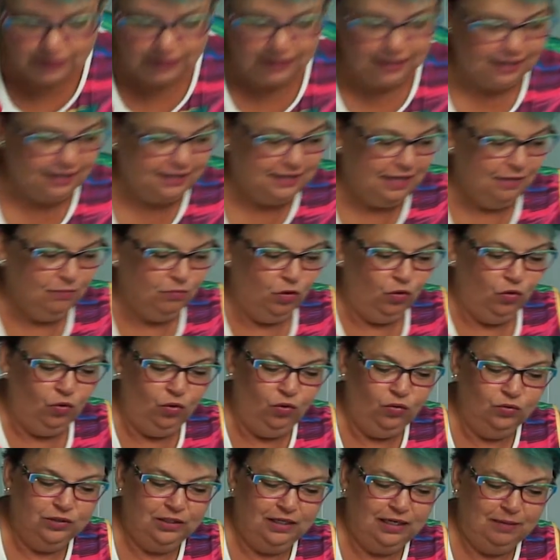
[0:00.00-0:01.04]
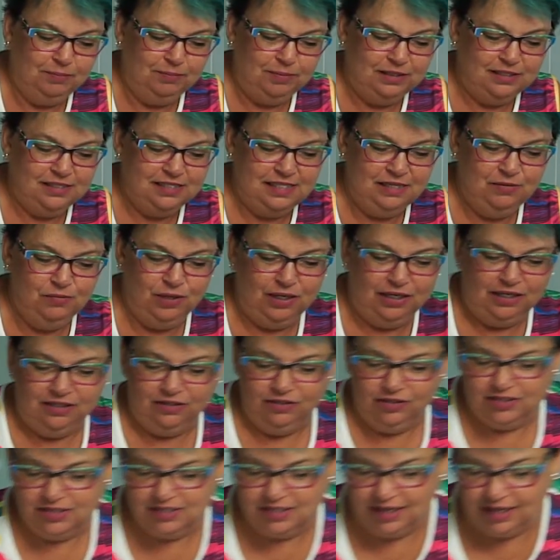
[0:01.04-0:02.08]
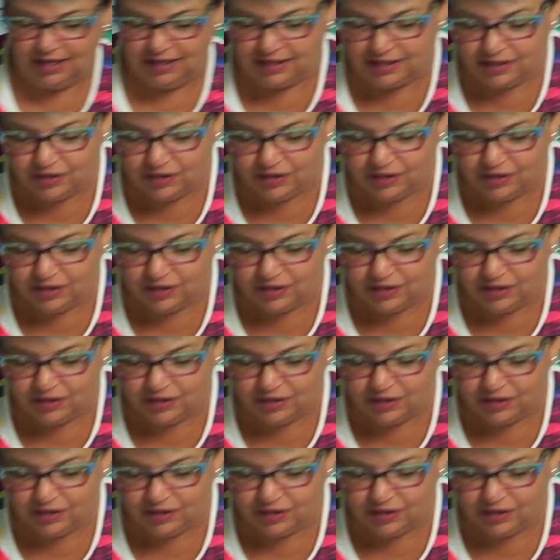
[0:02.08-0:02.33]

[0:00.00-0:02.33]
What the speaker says: and then we'll hold it up and see what it looks like.